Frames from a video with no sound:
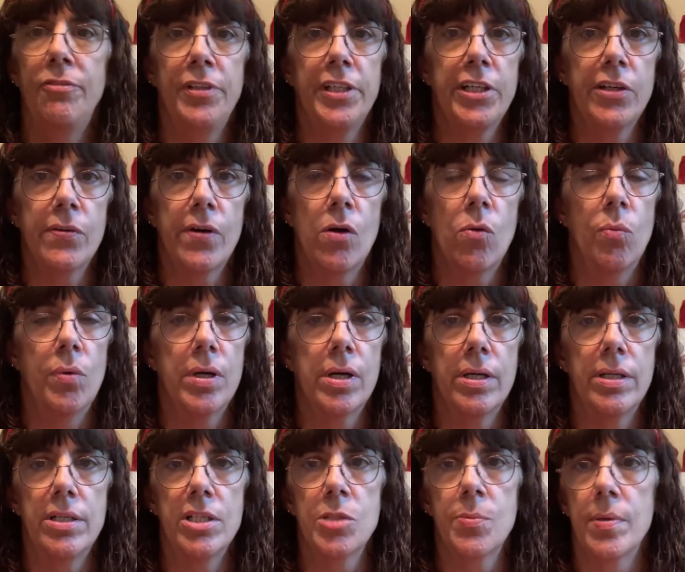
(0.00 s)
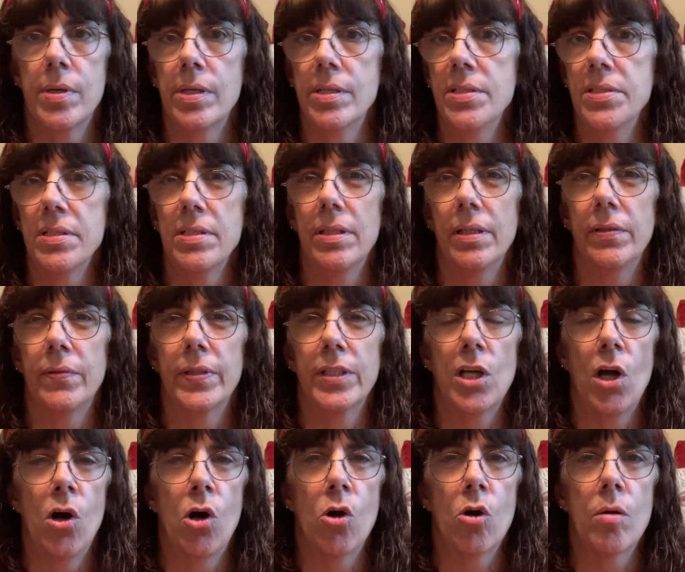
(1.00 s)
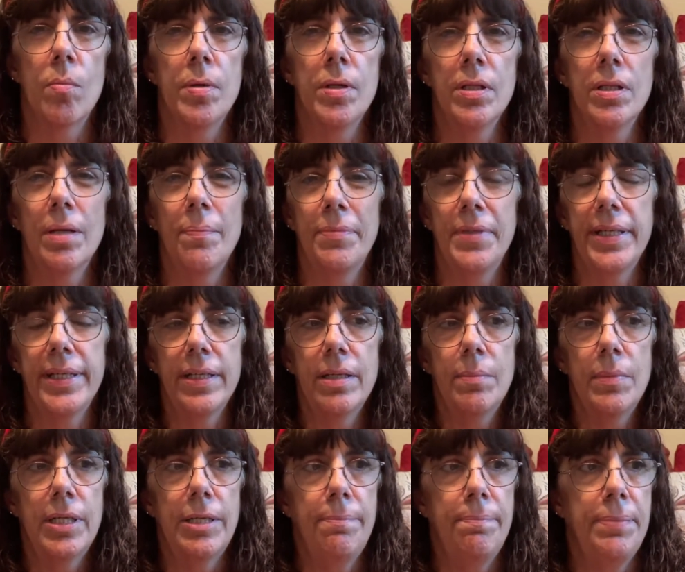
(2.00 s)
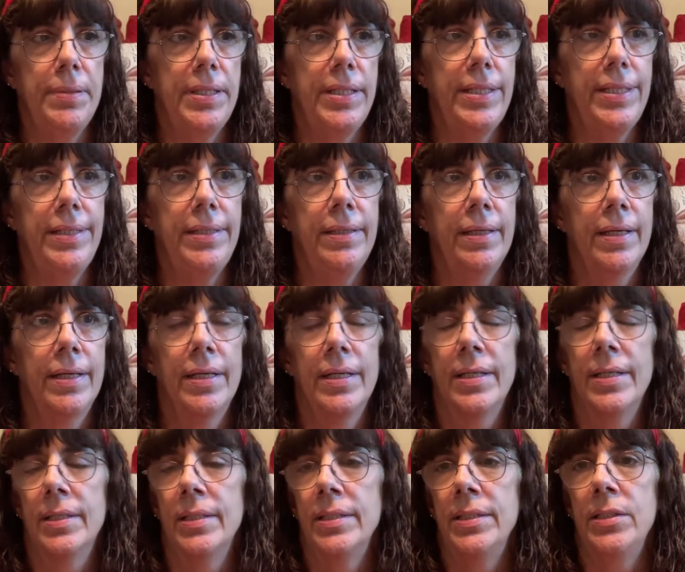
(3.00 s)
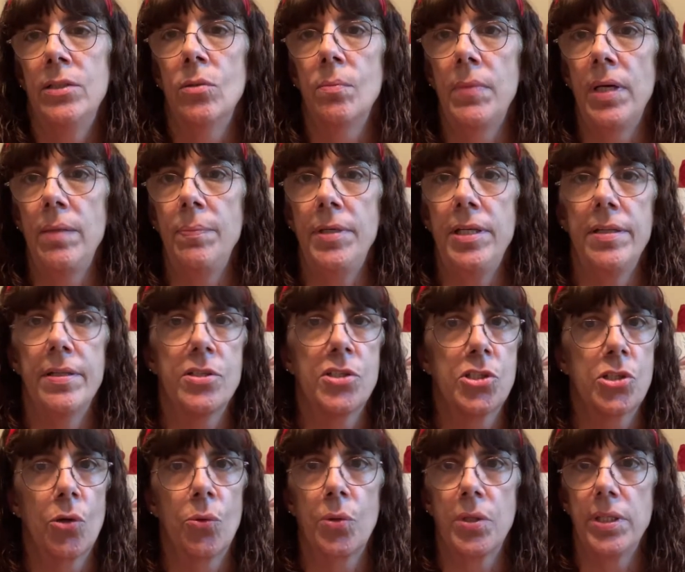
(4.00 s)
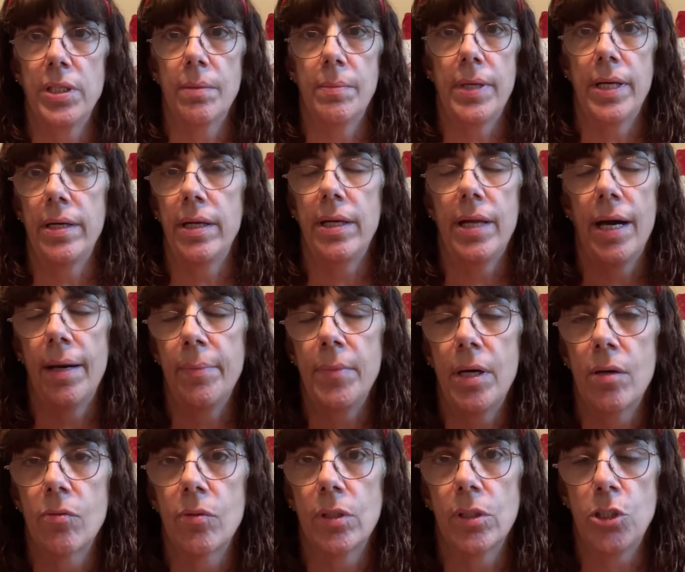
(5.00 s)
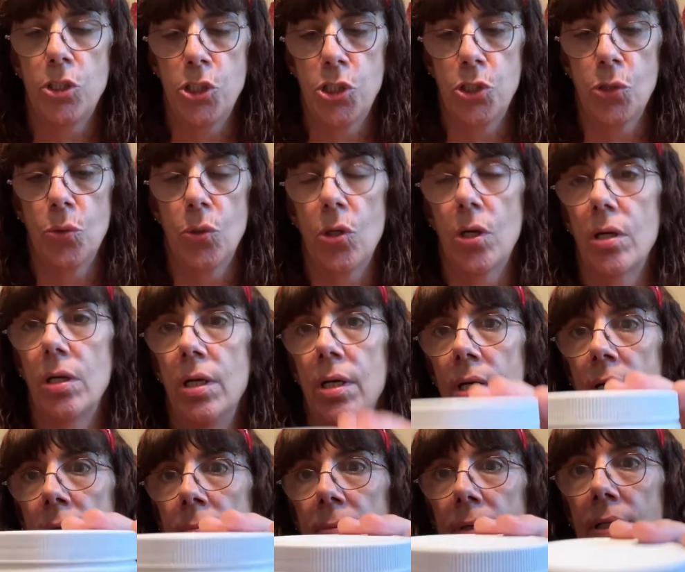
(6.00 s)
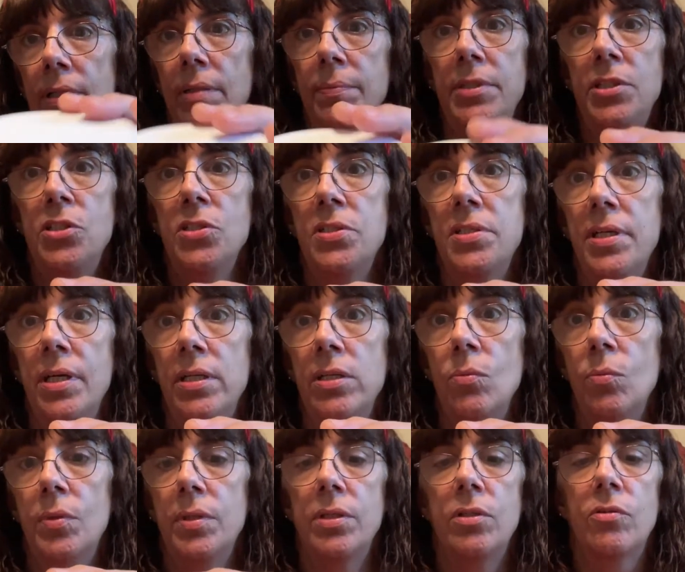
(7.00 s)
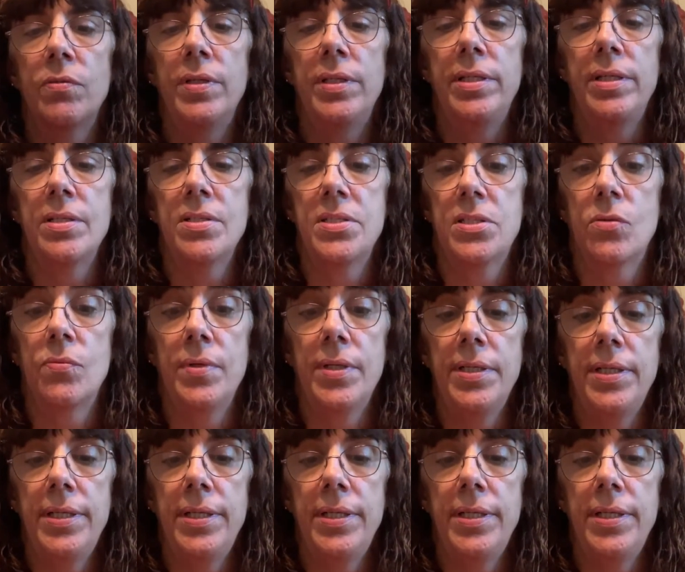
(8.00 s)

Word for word: figure out what it is, but it isn't really horrible. I'm thinking it might be, maybe the sodium in it. I'm not really sure. But let me just tell you what ingredients are in